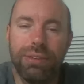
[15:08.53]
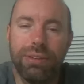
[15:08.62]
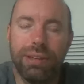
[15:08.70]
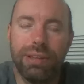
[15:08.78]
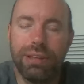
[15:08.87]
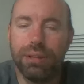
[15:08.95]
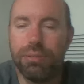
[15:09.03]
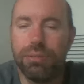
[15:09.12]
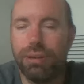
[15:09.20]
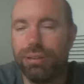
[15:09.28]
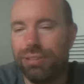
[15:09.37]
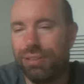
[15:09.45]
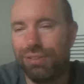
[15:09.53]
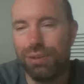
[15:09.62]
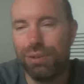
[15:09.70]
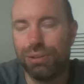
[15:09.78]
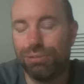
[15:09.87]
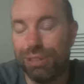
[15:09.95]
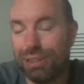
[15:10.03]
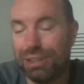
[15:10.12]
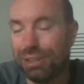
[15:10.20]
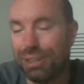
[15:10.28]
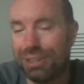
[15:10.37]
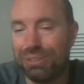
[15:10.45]
If you were to really
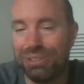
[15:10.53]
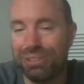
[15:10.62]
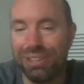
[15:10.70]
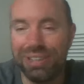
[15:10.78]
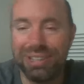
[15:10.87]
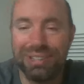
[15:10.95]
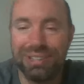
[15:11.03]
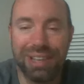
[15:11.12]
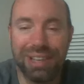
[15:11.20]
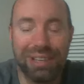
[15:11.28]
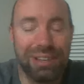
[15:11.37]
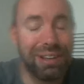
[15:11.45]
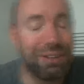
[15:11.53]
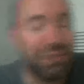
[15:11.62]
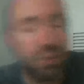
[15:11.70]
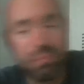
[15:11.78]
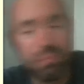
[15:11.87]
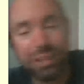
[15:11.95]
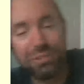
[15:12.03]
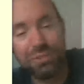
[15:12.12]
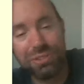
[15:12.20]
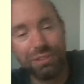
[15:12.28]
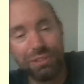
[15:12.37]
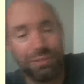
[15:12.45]
look closely, it's like a few
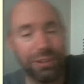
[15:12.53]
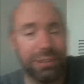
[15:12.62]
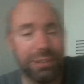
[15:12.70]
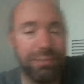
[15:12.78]
pixels different.